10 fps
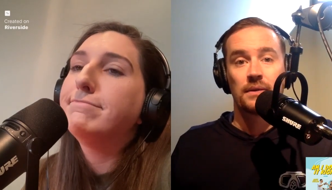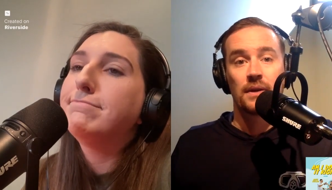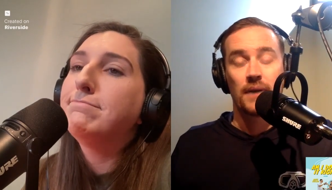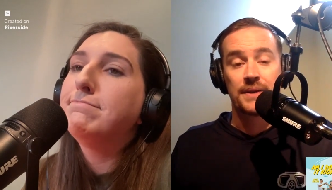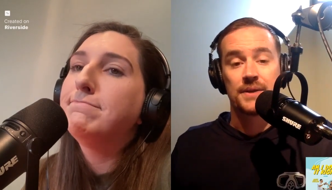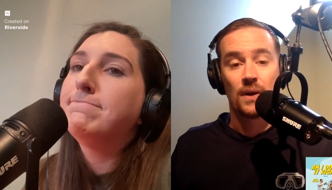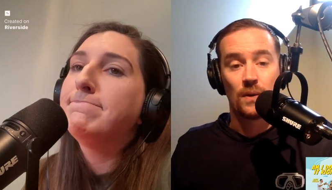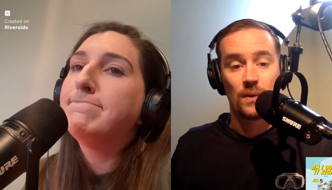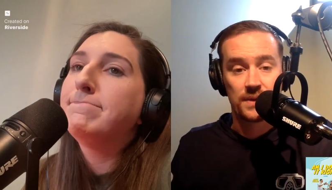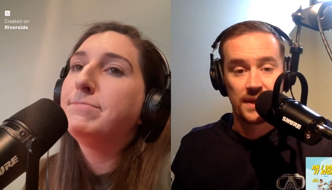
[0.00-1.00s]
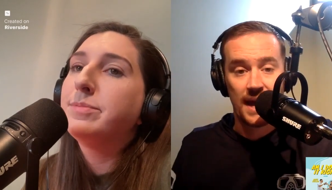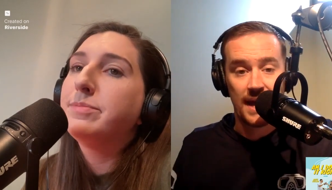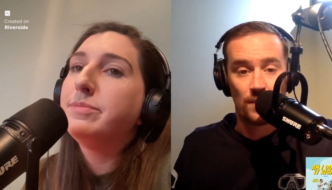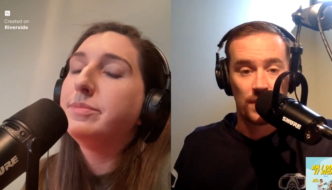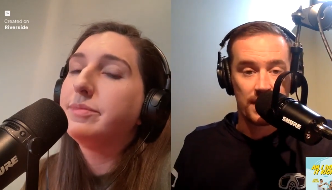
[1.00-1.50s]
Speaker 1: okay. So
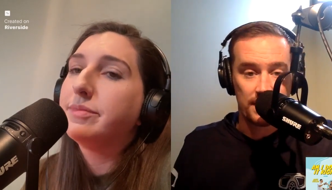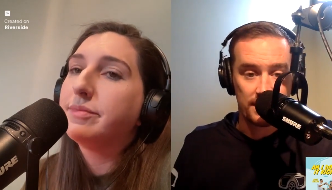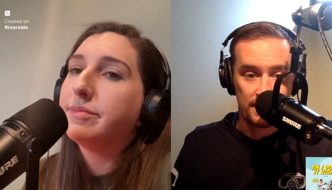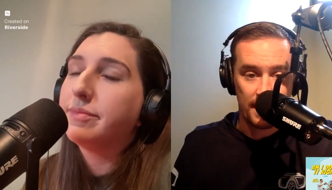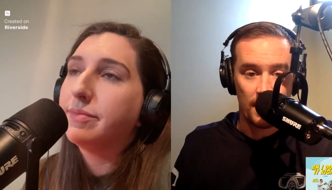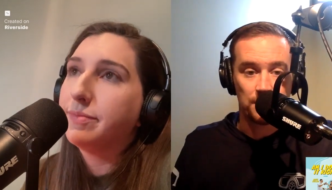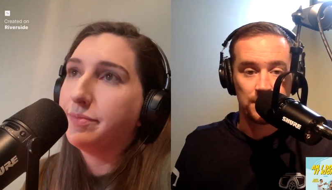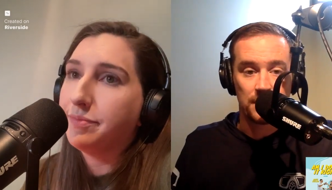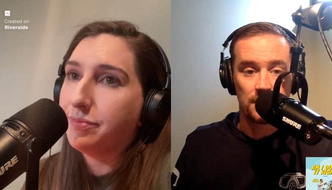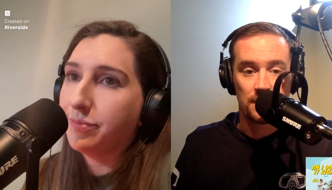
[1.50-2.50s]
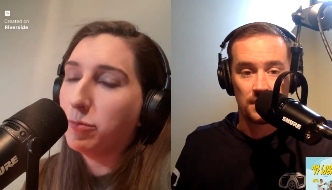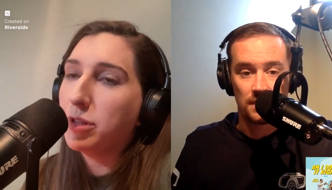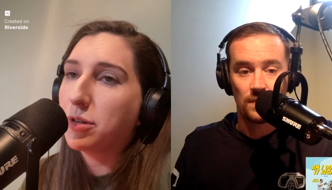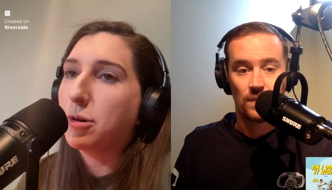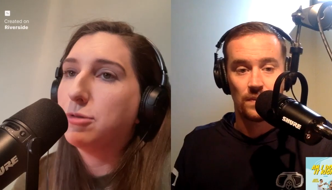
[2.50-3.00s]
Scott, what he has helped
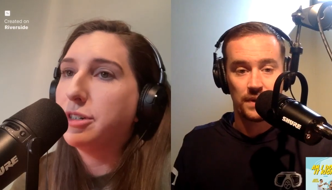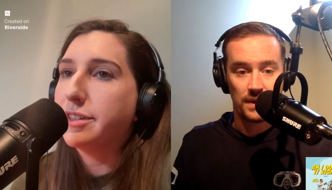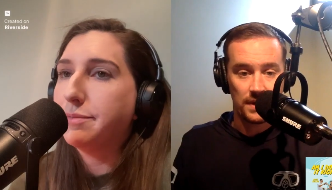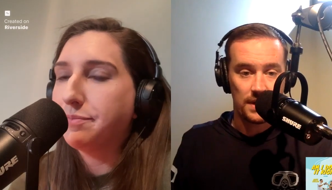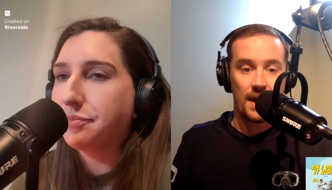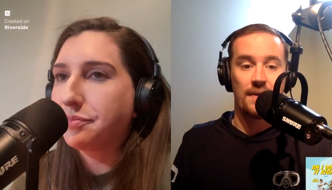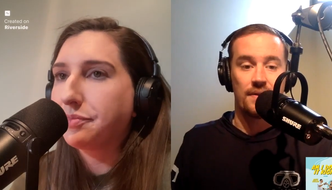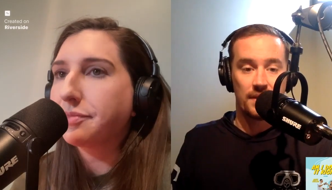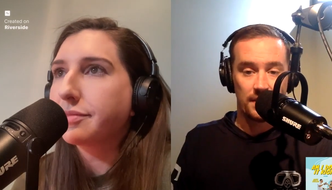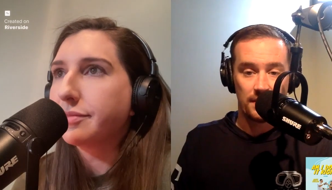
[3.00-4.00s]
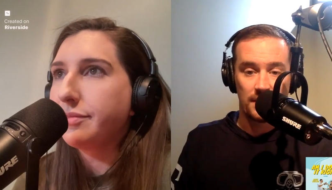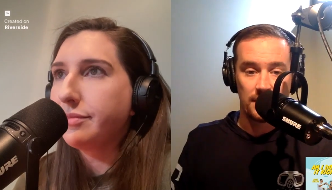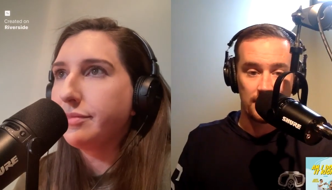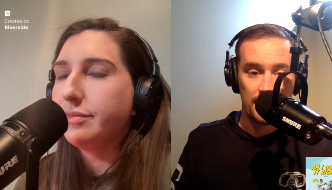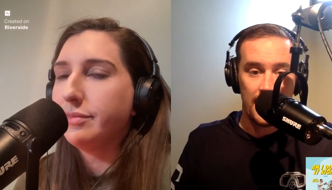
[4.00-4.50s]
with the groceries. Yeah, the
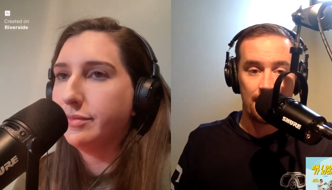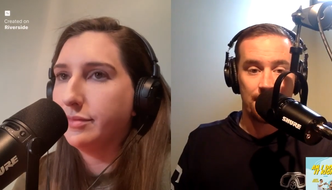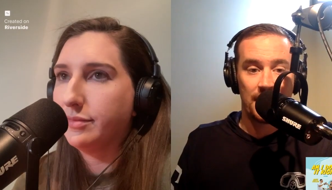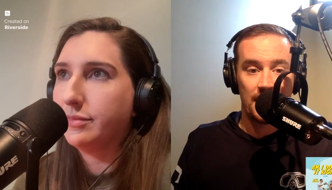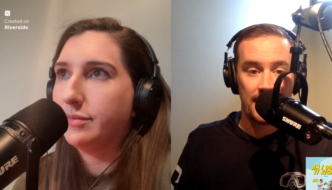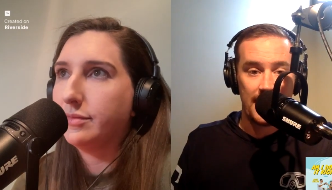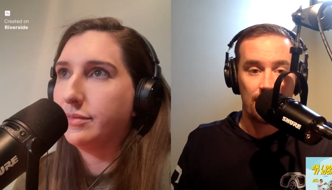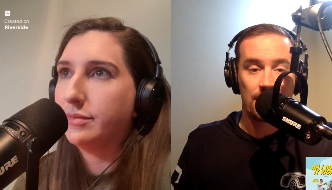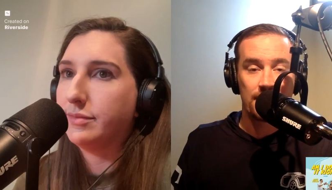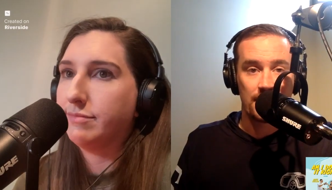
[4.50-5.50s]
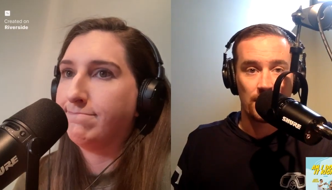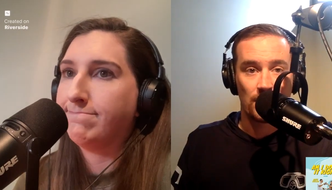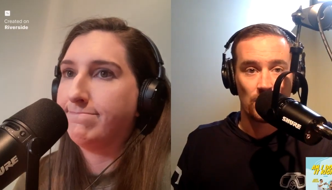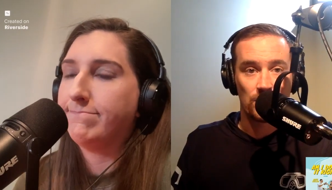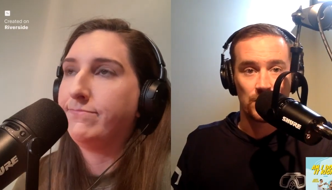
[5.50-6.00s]
the not buying everything in the
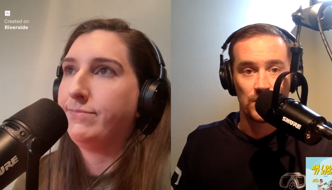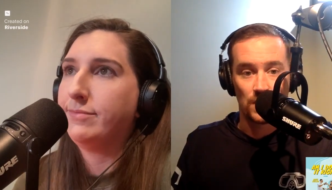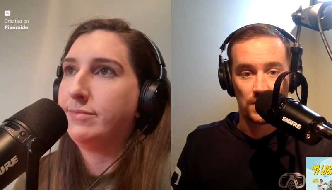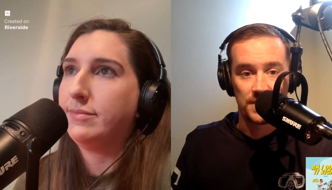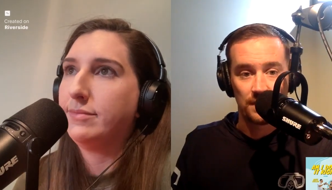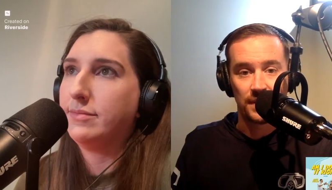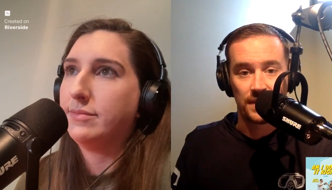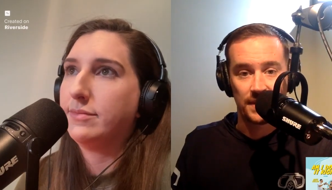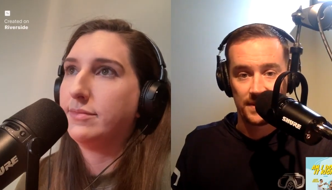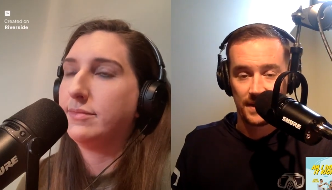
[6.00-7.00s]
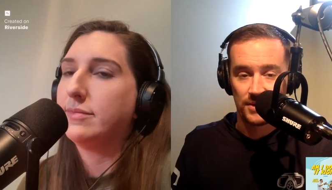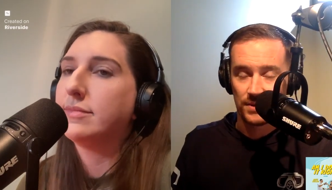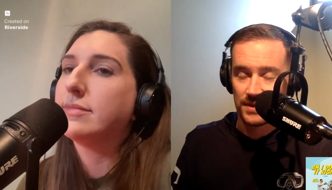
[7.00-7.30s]
grocery store, simply the essentials.